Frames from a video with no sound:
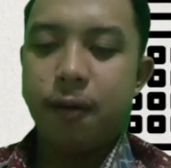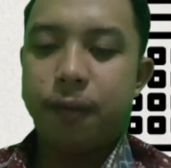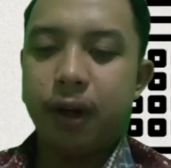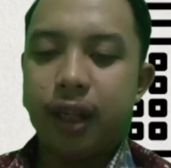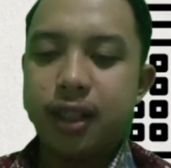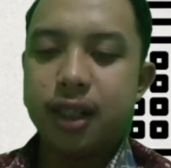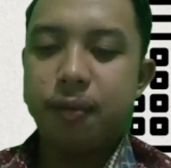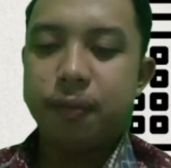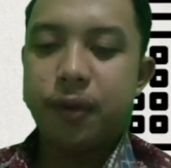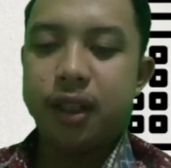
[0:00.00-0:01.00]
For
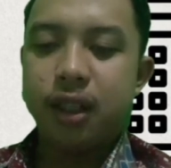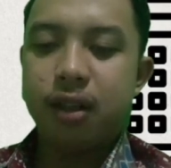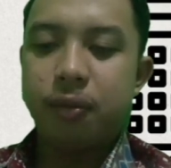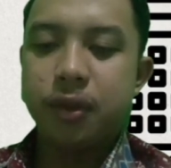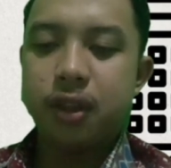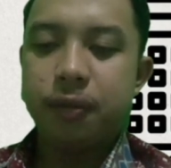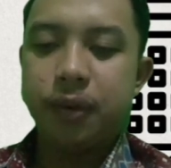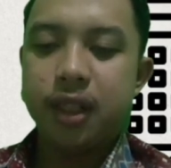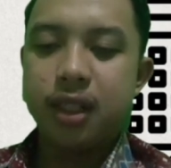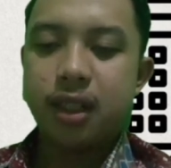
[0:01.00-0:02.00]
example, of
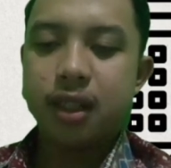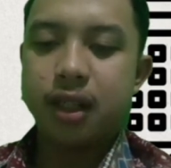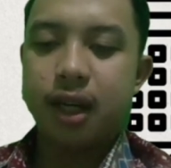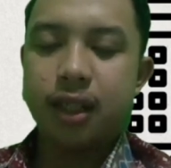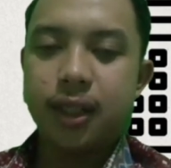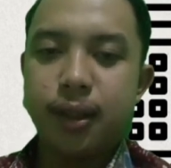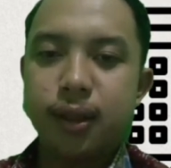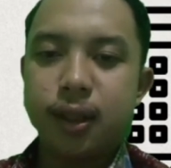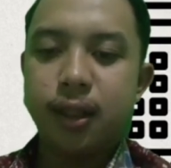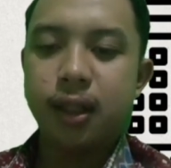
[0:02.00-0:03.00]
service, call
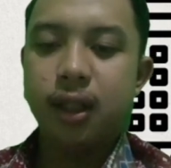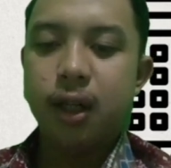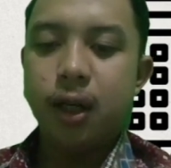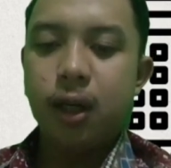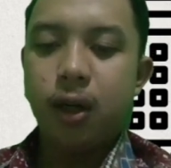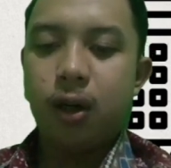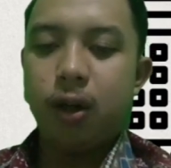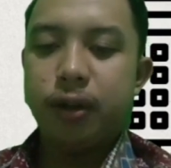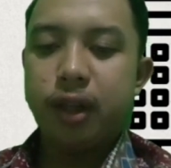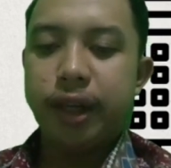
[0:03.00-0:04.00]
center,
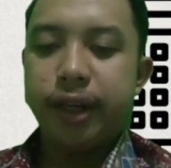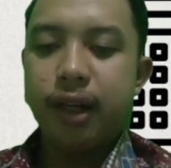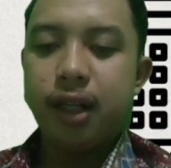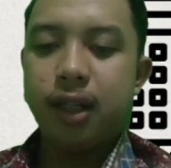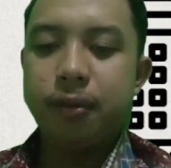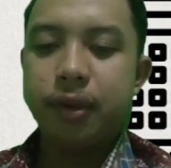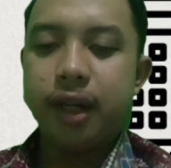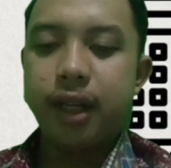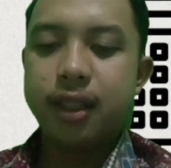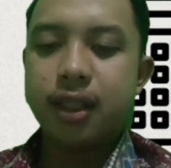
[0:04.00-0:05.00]
online help
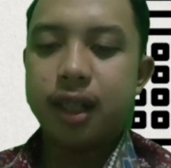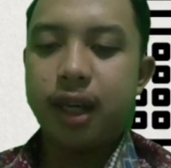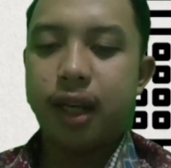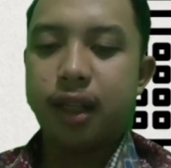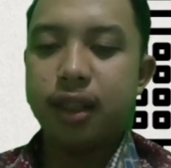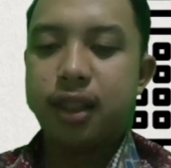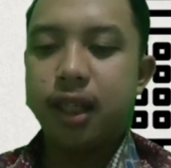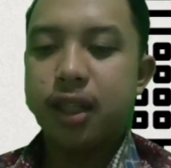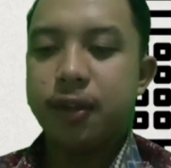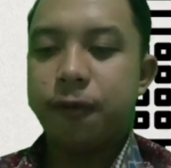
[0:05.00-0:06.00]
desk, and
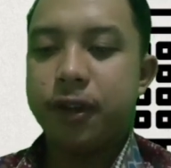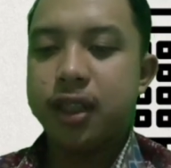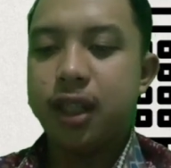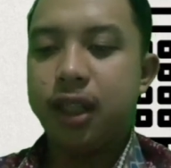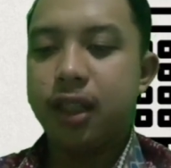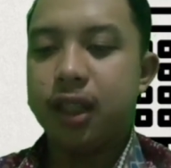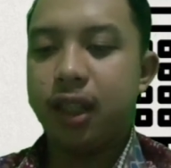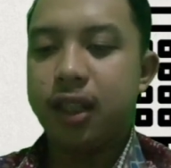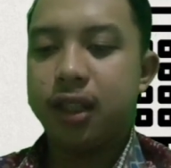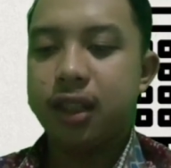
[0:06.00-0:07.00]
chat facility.